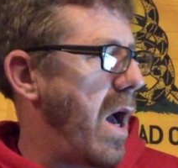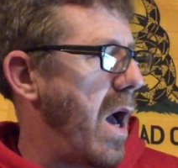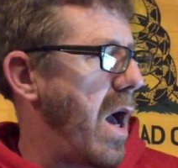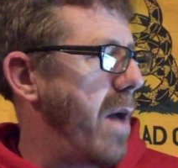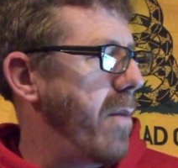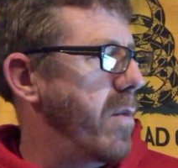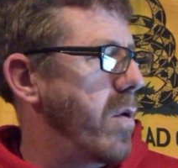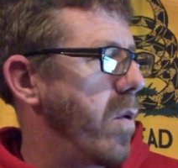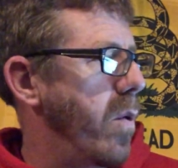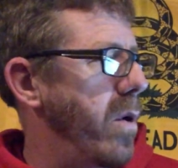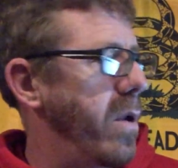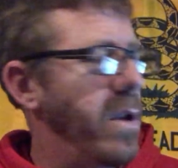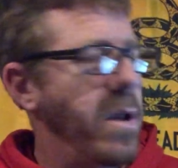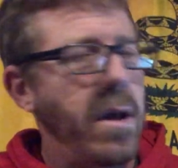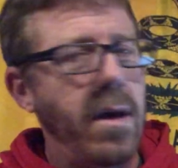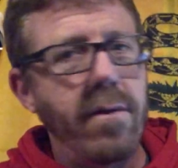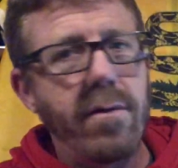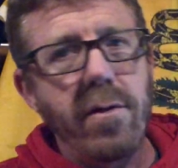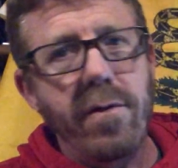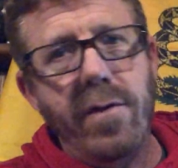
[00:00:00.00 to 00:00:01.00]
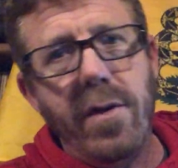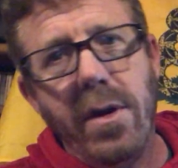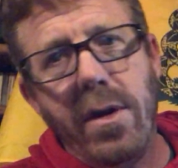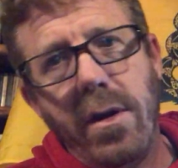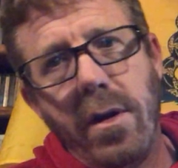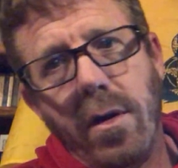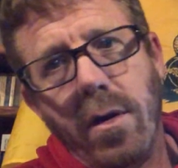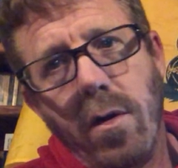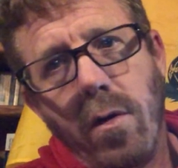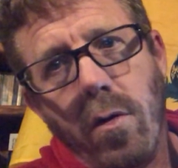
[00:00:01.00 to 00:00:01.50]
I'm going to give a
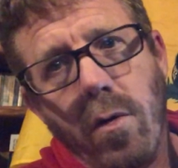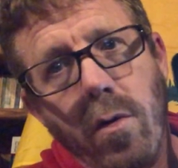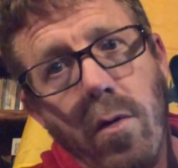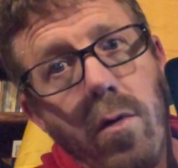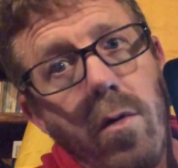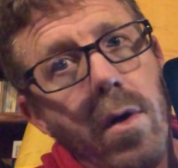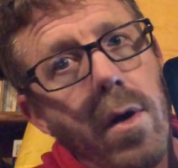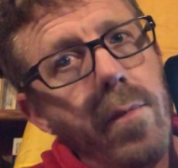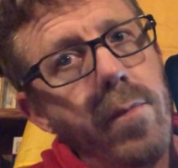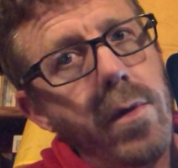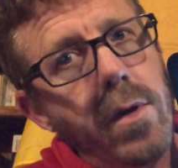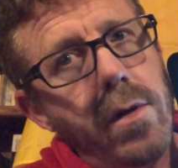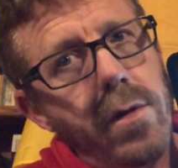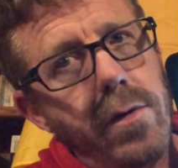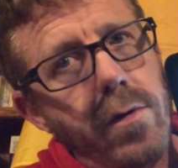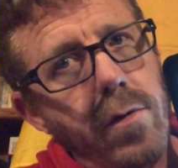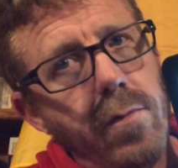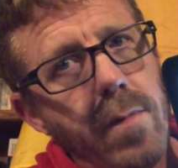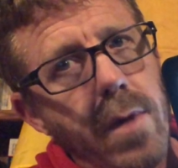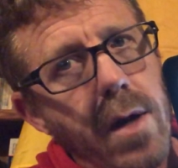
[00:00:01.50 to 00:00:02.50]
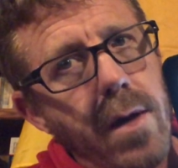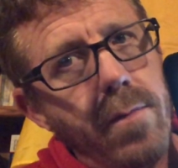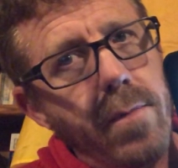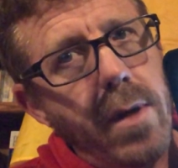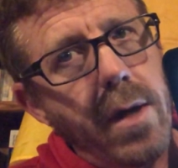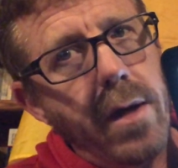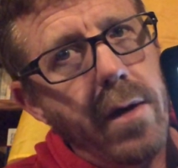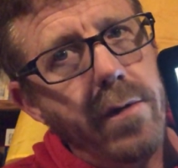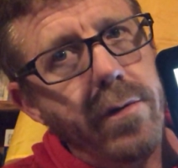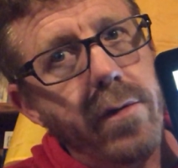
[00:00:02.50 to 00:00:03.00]
video, or I'm going to do my
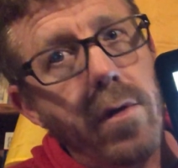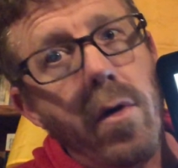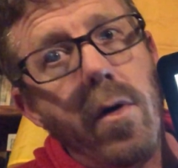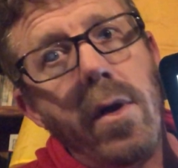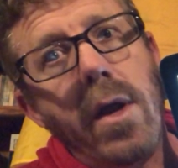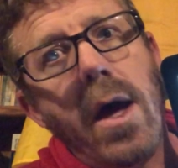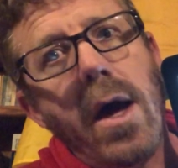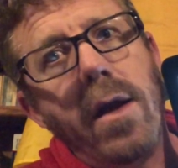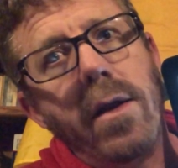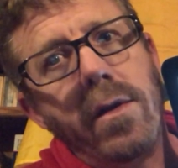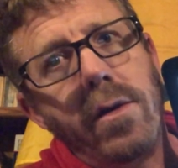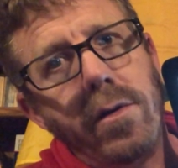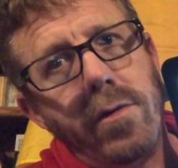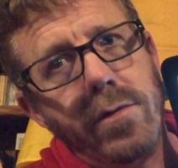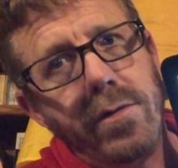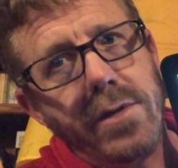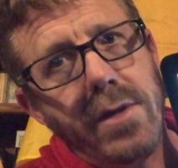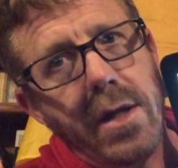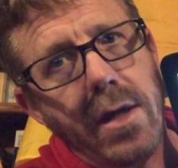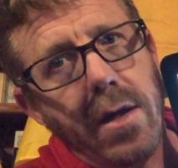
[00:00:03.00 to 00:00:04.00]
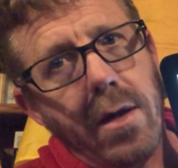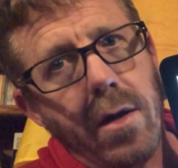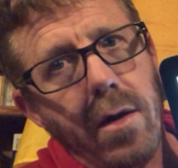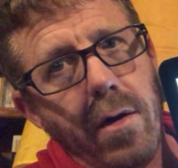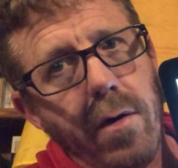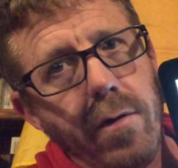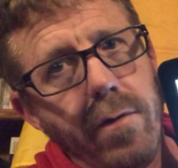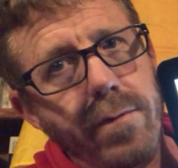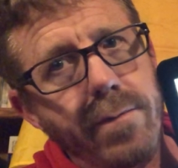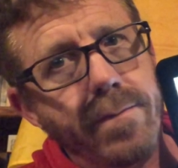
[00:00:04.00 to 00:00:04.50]
best on how to use
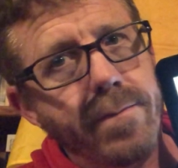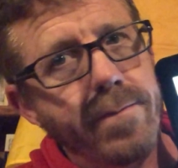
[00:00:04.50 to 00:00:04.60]
Digo.